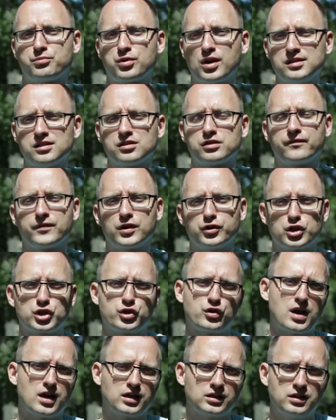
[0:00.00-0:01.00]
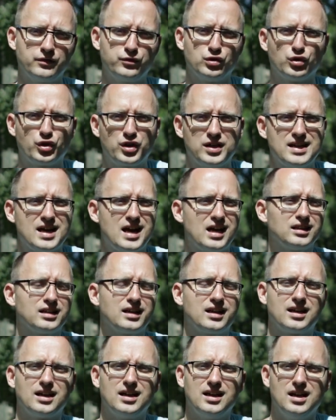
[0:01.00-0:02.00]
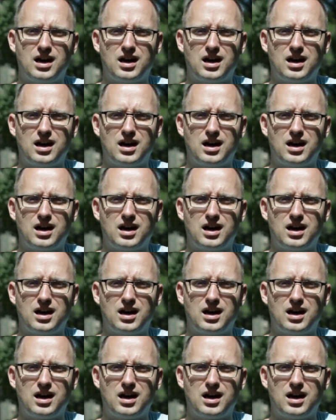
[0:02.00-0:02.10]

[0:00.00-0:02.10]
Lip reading: prices are very attractive. You're looking at like